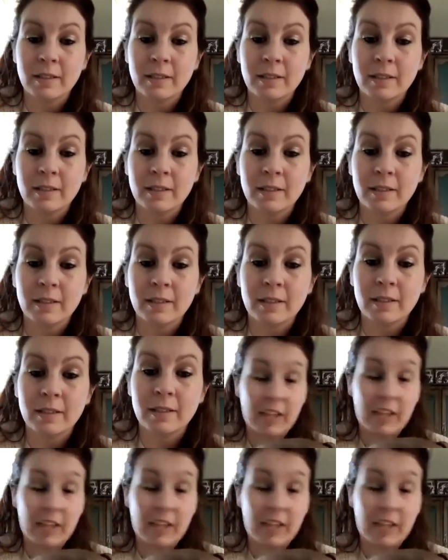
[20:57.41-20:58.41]
no matter
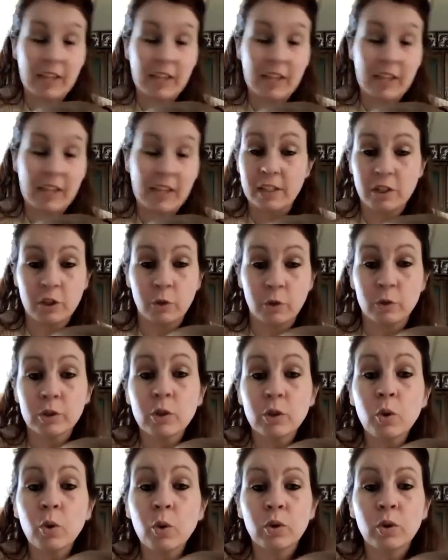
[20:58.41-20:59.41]
if that's through
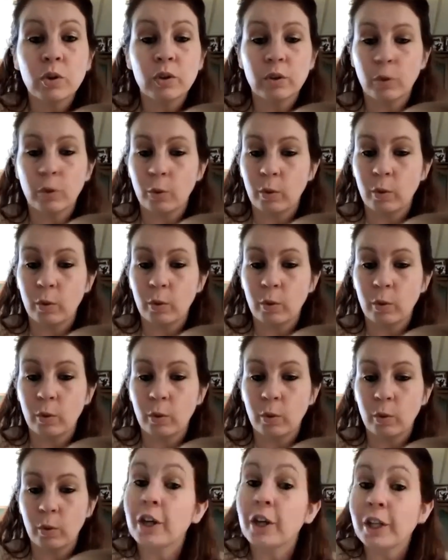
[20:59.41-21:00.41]
school or
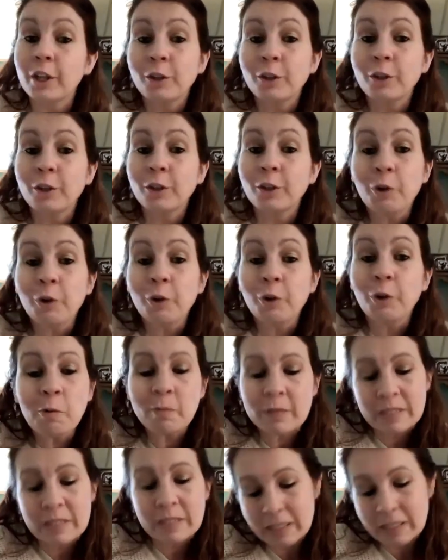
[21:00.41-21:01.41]
starting
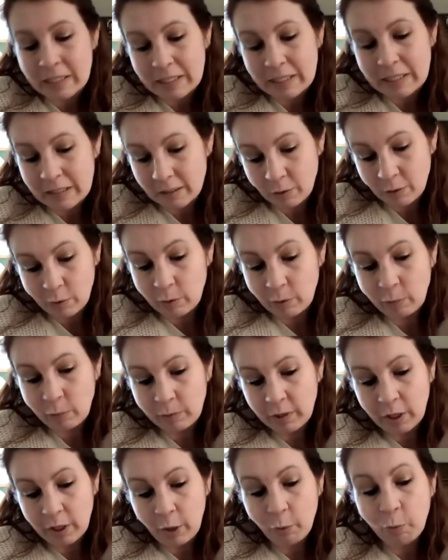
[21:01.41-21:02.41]
your own business or,
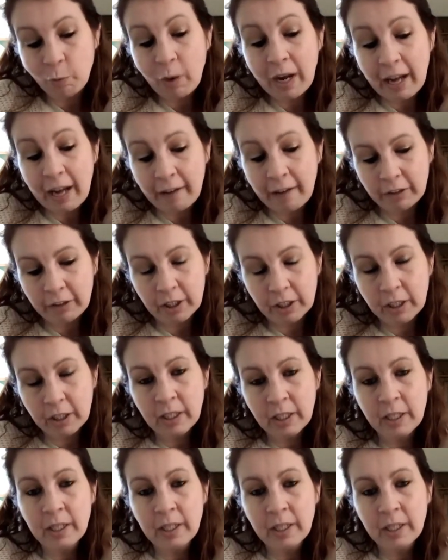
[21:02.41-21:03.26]
you know, whatever.